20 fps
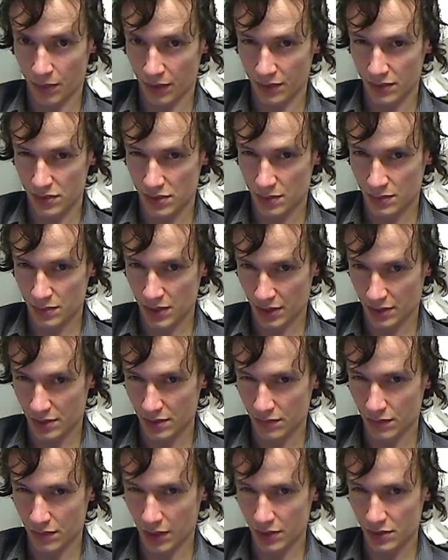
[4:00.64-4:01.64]
by the
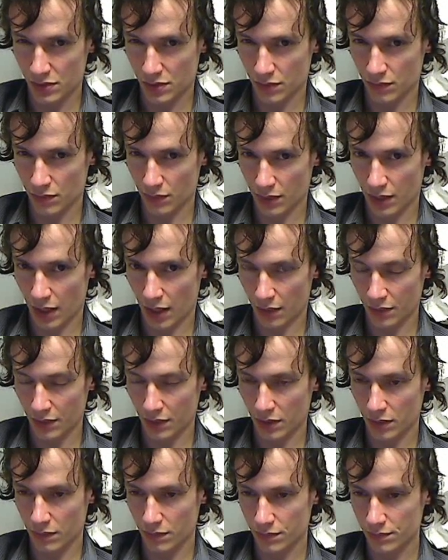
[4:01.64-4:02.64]
subjective nature of reality.